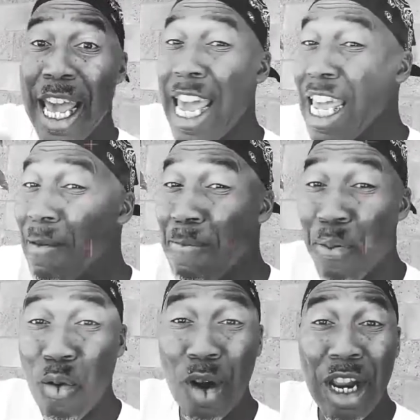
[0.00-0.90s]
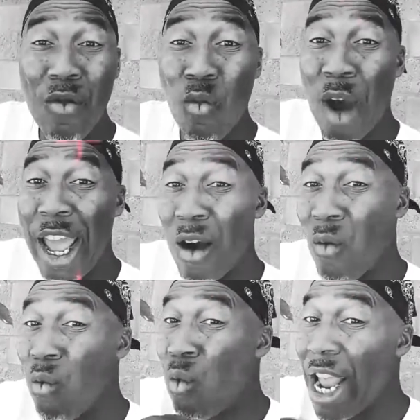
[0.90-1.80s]
he can pretty
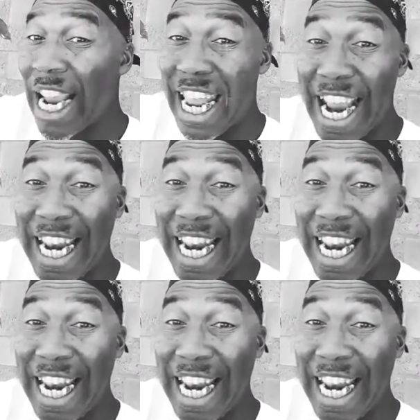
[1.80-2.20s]
well win